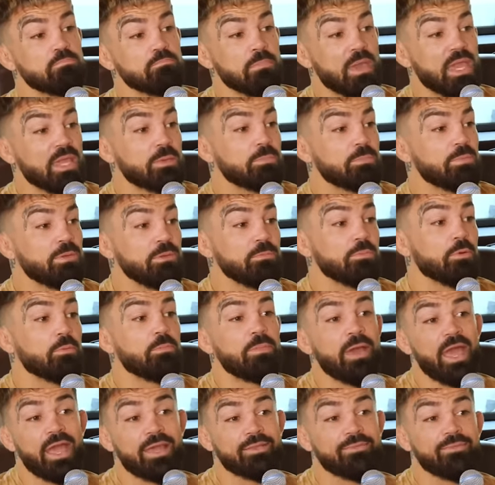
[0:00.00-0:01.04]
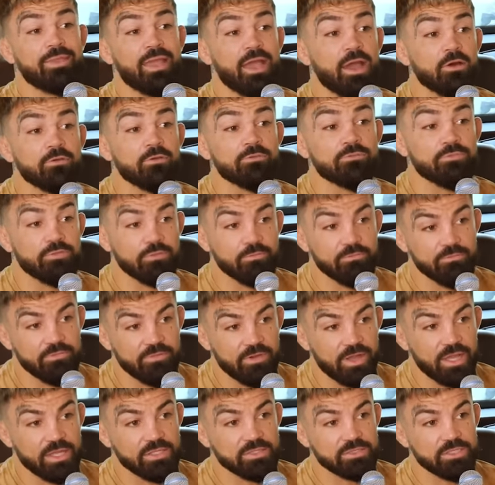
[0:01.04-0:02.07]
make people back down from
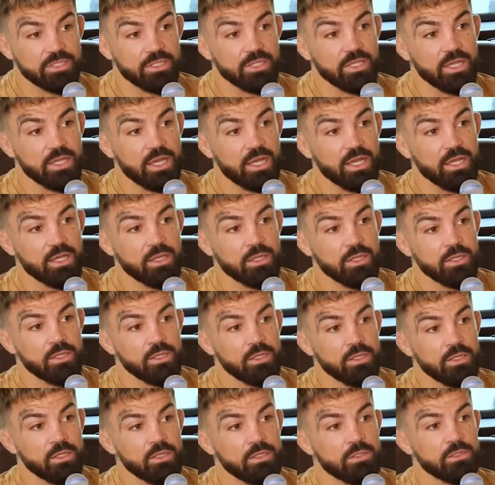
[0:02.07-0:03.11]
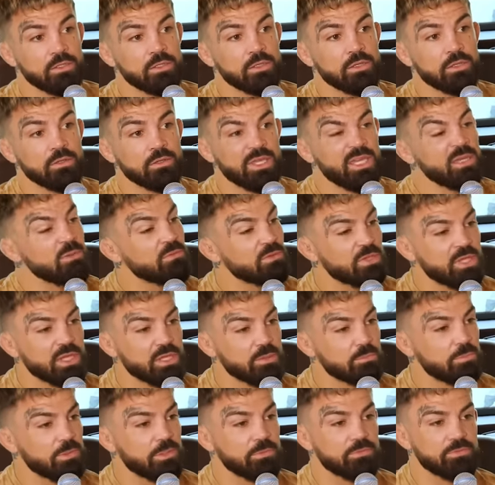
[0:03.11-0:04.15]
fights a lot. You know, he would get
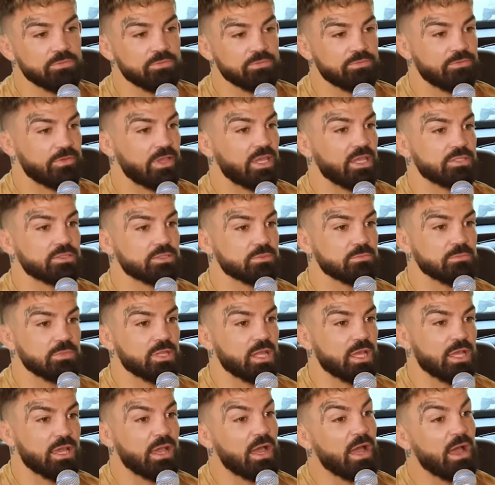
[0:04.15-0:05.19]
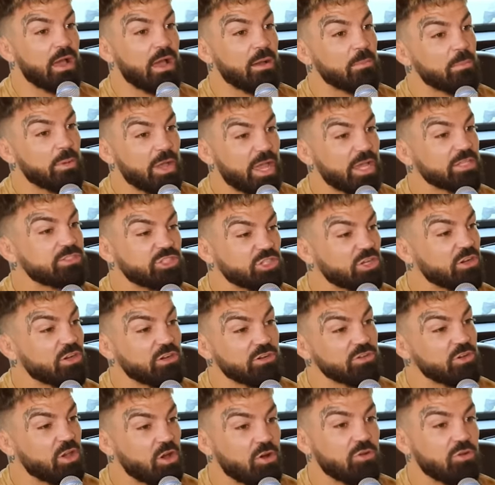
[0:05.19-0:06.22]
in people's face and be like, "I'll bite
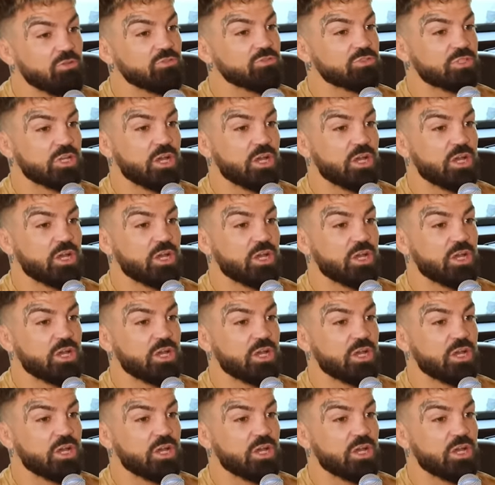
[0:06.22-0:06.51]
your nose